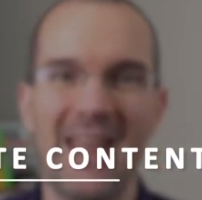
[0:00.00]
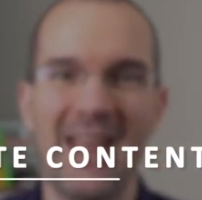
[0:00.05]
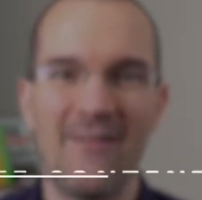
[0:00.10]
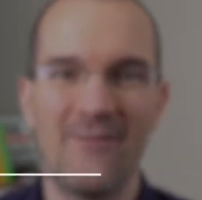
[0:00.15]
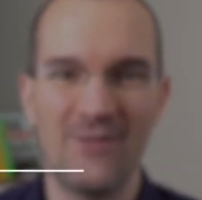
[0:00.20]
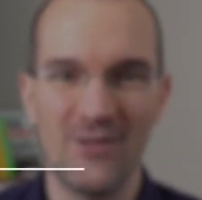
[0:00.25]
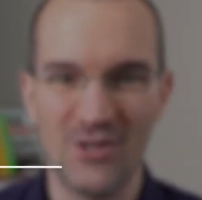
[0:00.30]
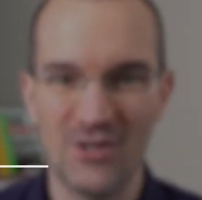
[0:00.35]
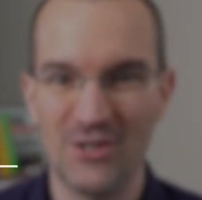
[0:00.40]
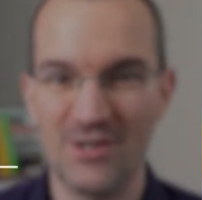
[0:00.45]

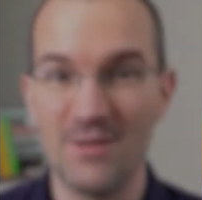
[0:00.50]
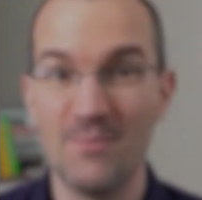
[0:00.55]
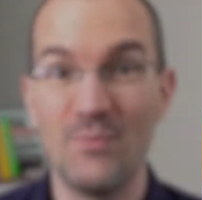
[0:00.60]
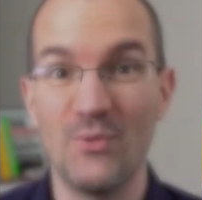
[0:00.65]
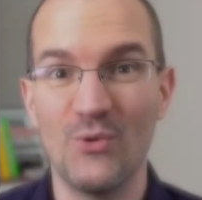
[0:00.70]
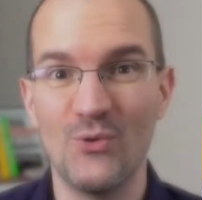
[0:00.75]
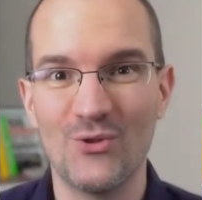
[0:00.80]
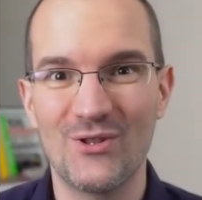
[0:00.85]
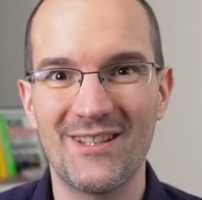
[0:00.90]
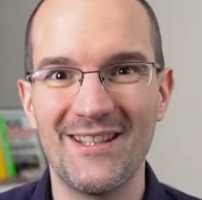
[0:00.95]
efficiency
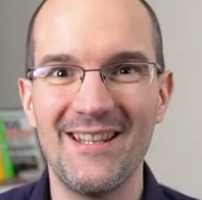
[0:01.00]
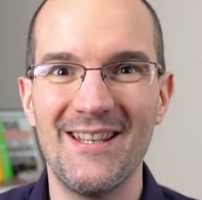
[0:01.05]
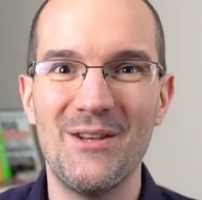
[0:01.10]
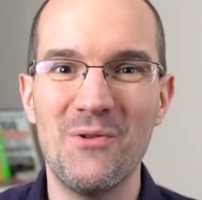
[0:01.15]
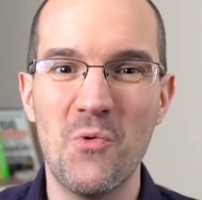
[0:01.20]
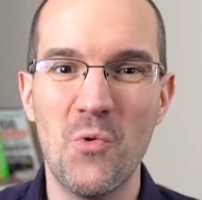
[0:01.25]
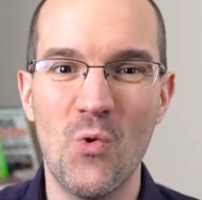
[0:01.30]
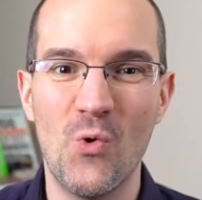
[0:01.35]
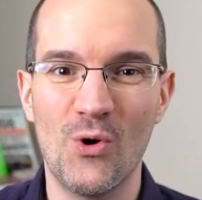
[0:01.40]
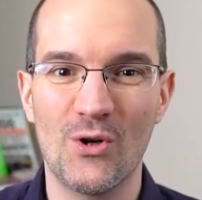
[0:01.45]
boost in
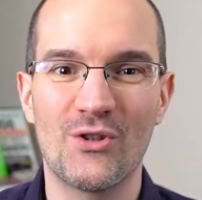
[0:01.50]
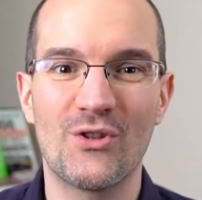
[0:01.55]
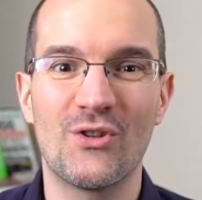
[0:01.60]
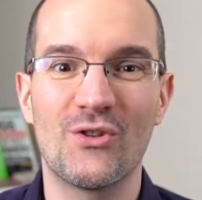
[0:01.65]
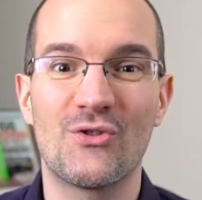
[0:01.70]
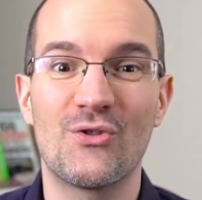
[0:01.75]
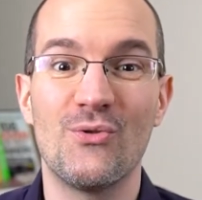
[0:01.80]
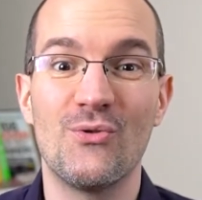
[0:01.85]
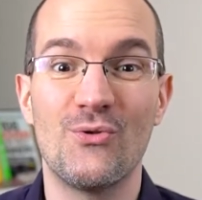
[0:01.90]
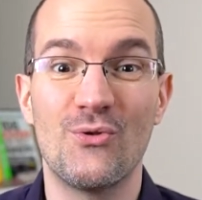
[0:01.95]

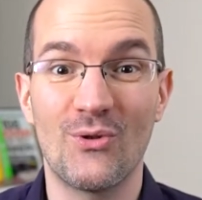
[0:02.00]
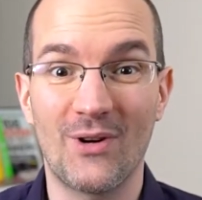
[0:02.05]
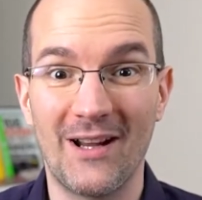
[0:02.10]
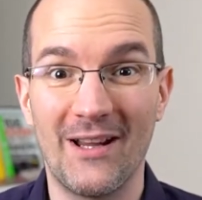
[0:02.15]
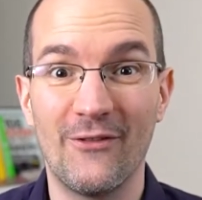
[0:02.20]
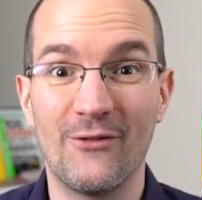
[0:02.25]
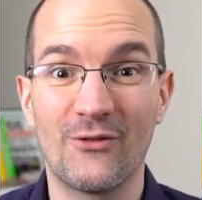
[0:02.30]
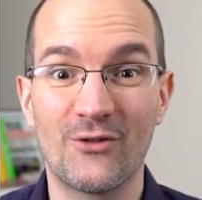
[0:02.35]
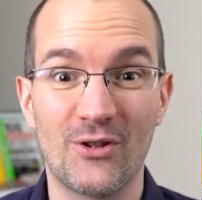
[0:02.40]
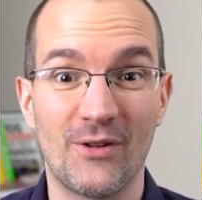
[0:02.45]
order to
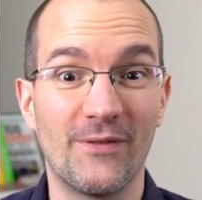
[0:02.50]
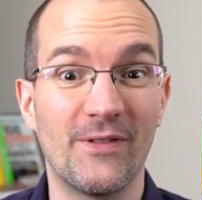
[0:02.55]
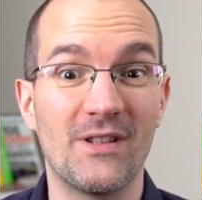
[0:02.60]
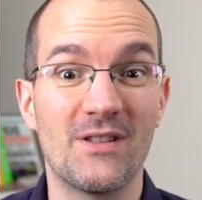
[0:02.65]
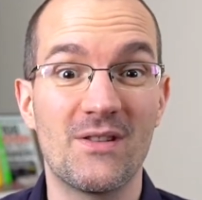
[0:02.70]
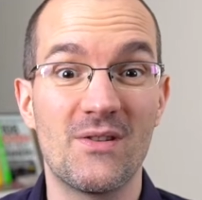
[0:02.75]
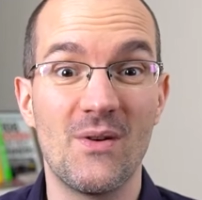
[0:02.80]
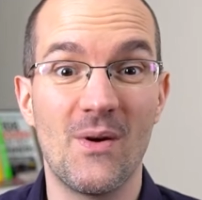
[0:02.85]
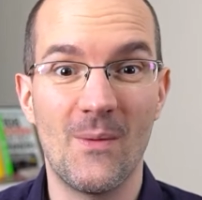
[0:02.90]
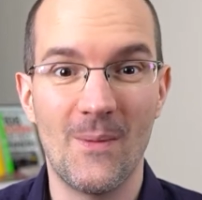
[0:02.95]
drive traffic
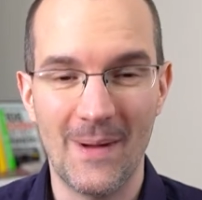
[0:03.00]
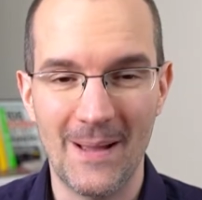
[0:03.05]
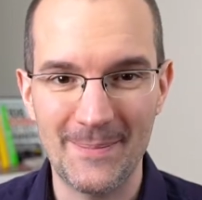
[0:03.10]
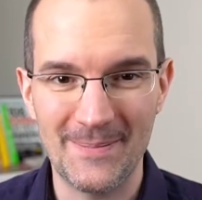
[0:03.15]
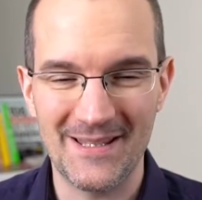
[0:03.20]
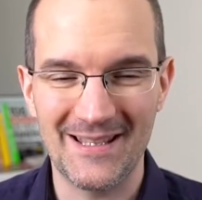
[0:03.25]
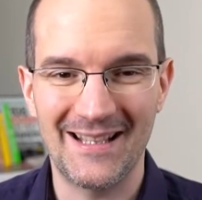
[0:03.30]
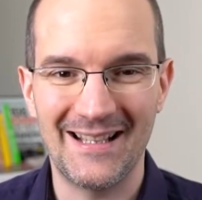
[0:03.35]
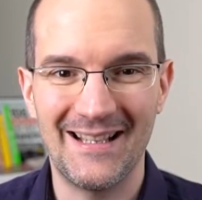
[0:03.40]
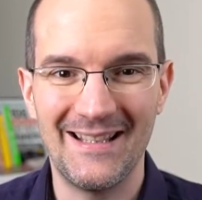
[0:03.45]
to your
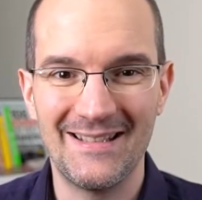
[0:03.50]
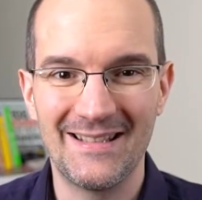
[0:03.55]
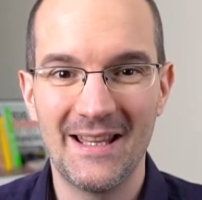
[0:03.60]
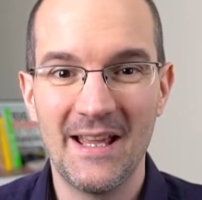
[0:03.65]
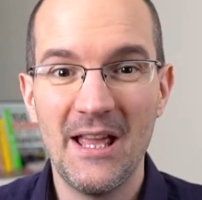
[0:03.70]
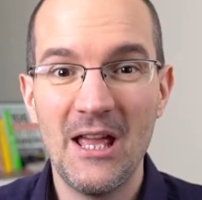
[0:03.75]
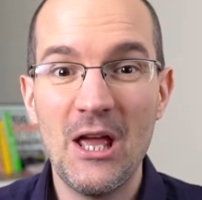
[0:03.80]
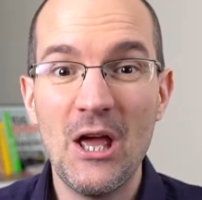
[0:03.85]
website.